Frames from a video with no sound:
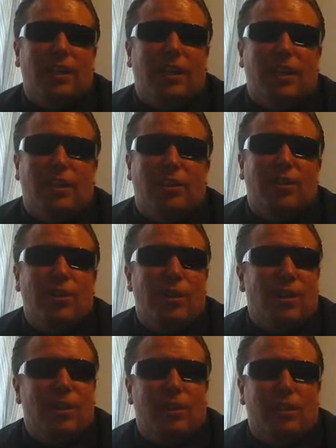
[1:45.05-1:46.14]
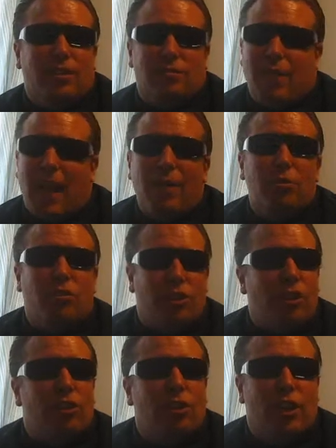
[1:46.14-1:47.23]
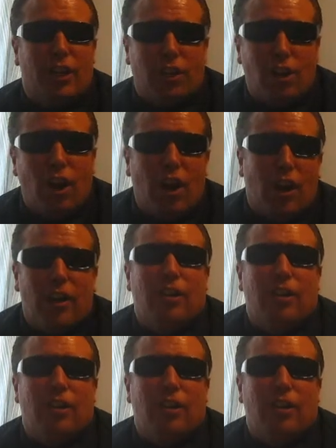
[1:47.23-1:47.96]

You know, that was a good looking car.